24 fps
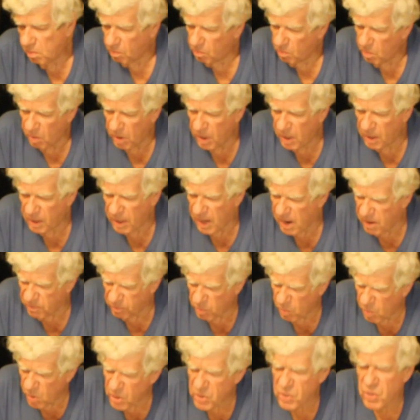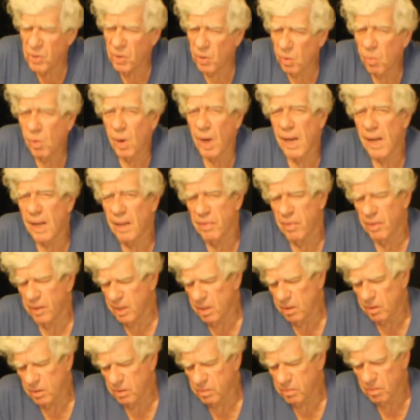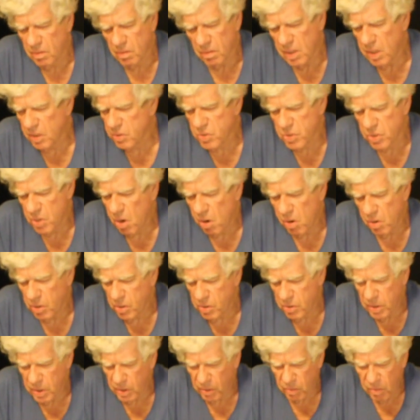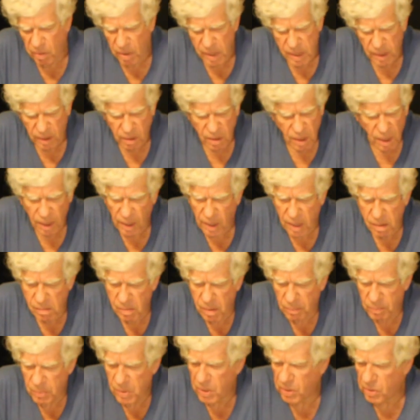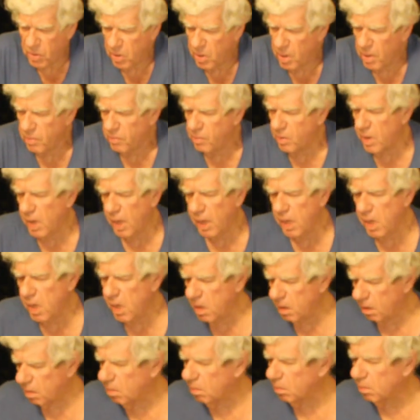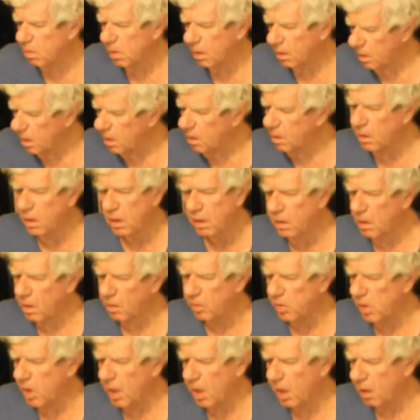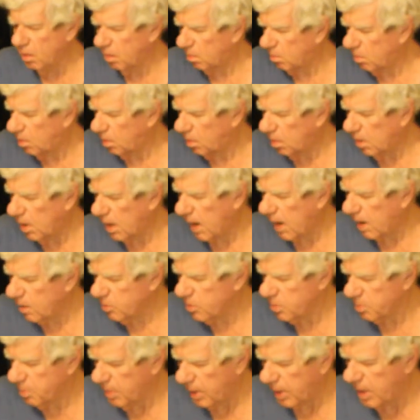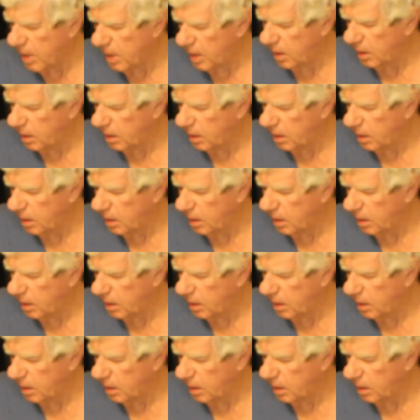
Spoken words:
well, every once in a while they'll start doing great. I came up here the other day, and yeah, I was beginning